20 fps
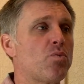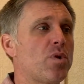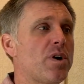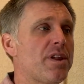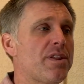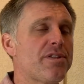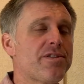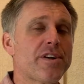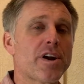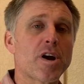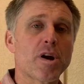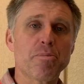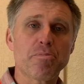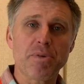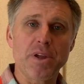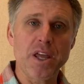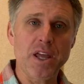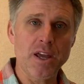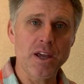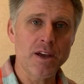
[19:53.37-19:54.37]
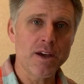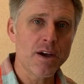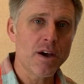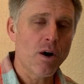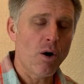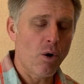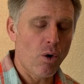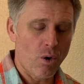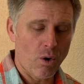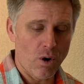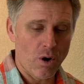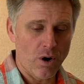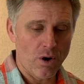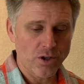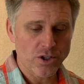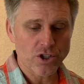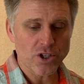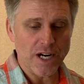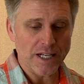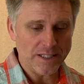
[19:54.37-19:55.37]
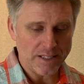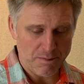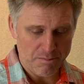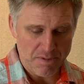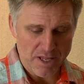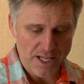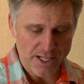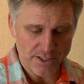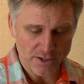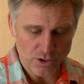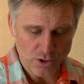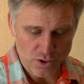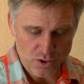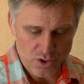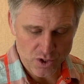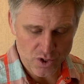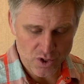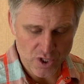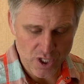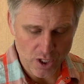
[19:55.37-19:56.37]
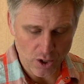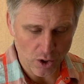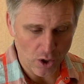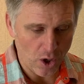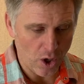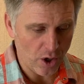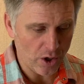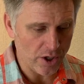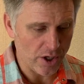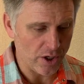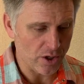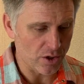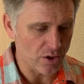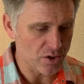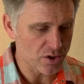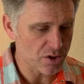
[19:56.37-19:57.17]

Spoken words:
therapy or tratamientos psicológicos?